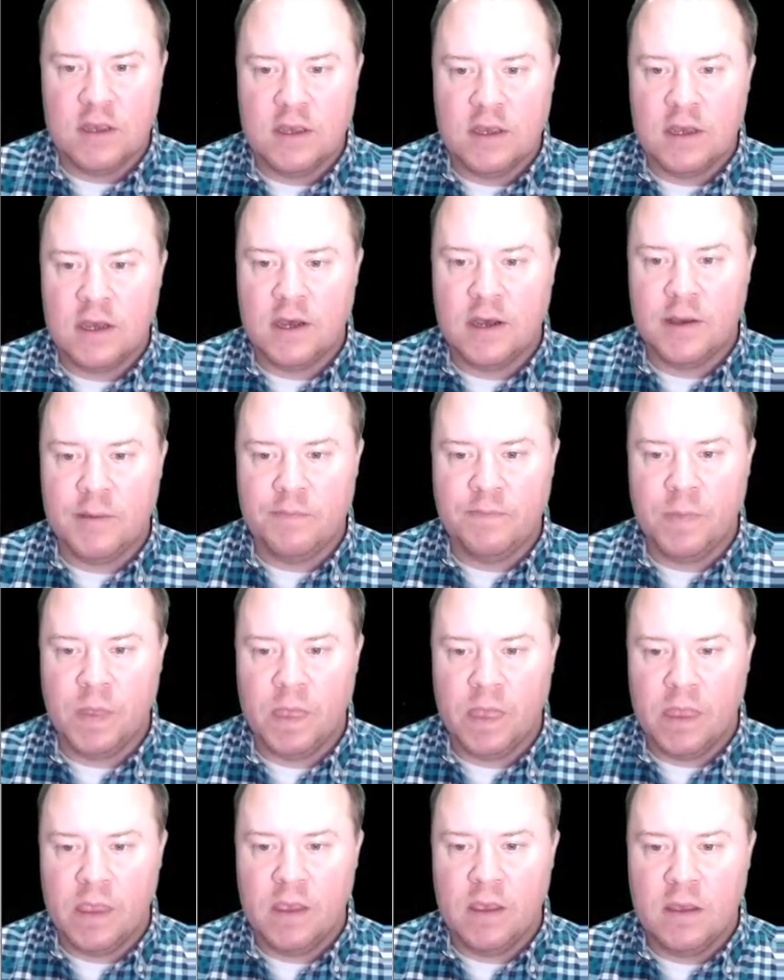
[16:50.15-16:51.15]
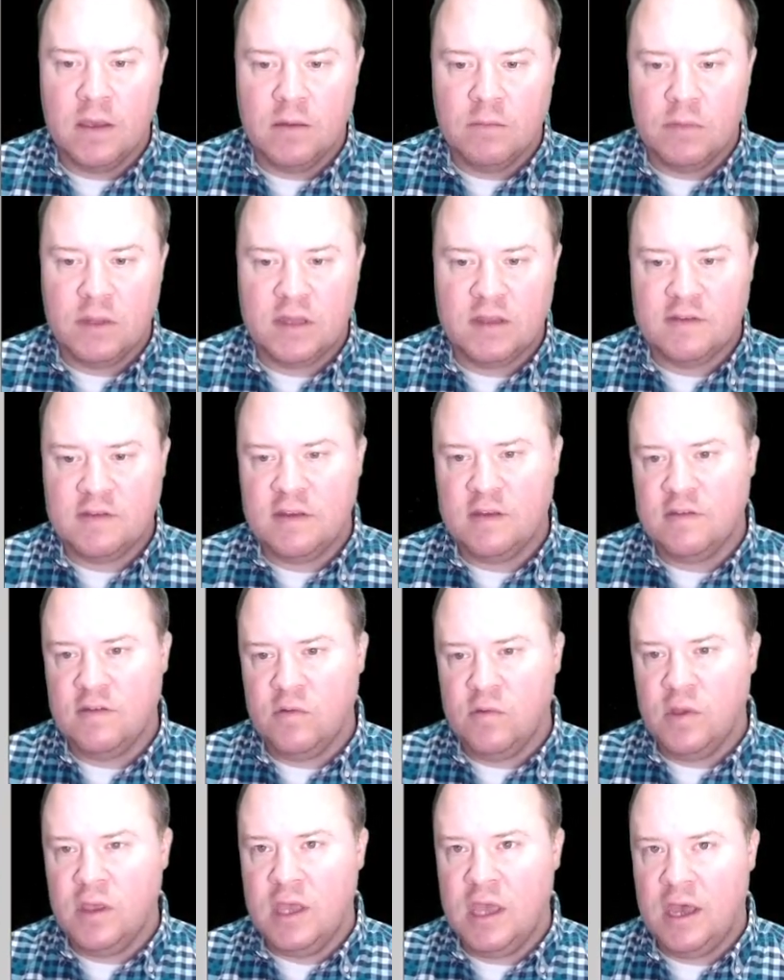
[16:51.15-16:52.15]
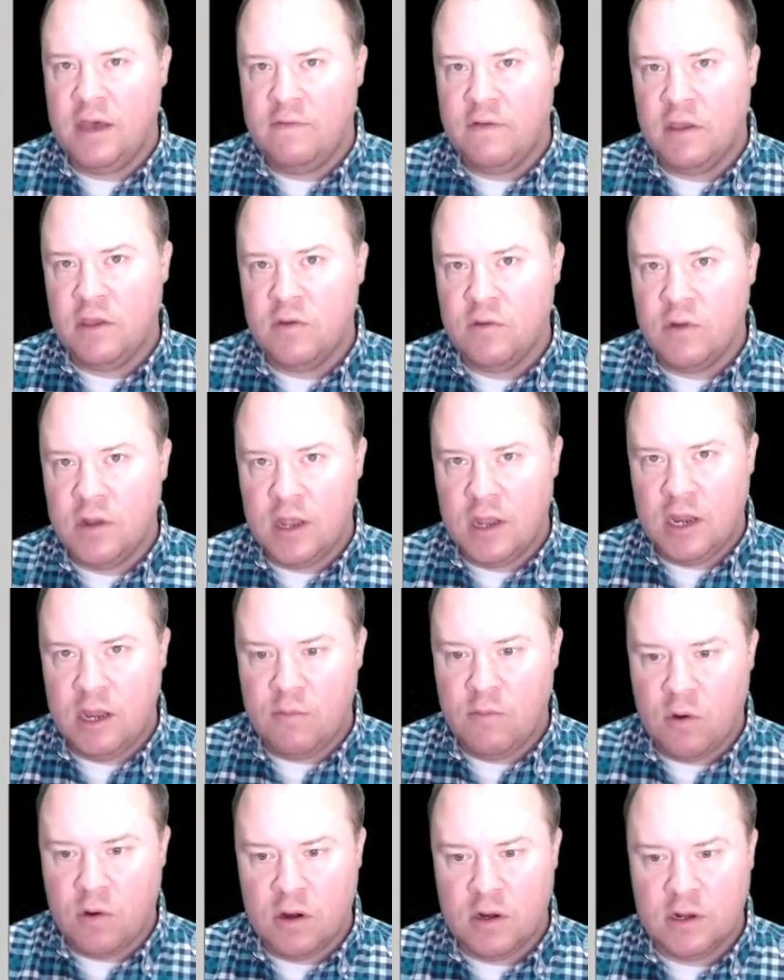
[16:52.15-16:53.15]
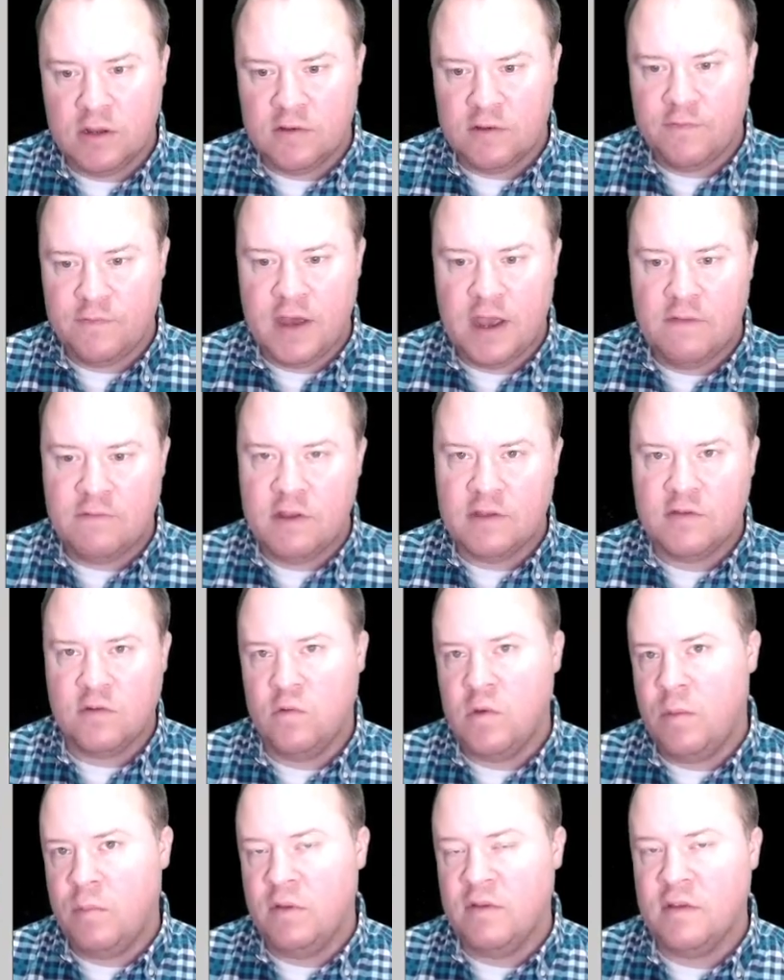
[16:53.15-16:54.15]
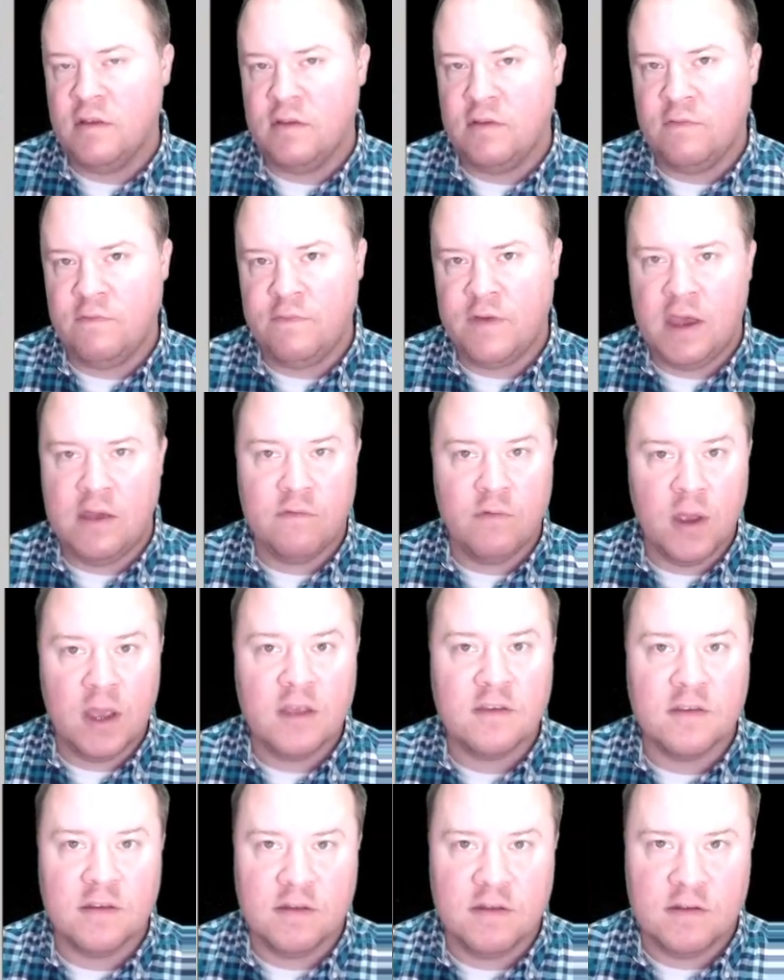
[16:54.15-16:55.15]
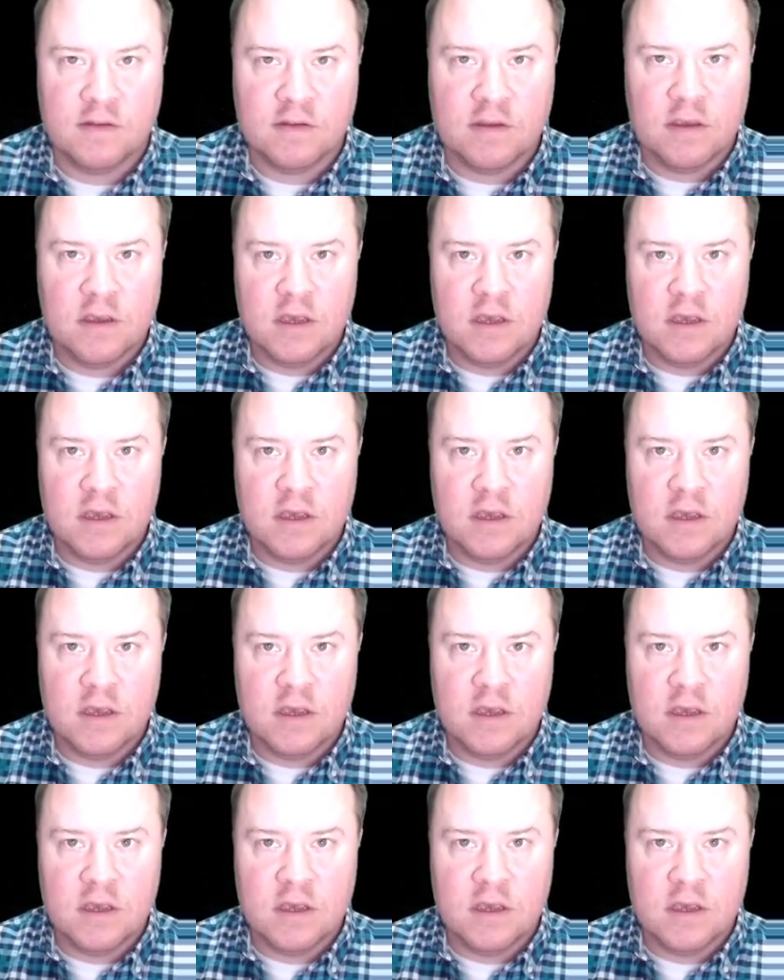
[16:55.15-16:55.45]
But this doesn't really have a unit anymore. This 5 doesn't represent 5 raisins.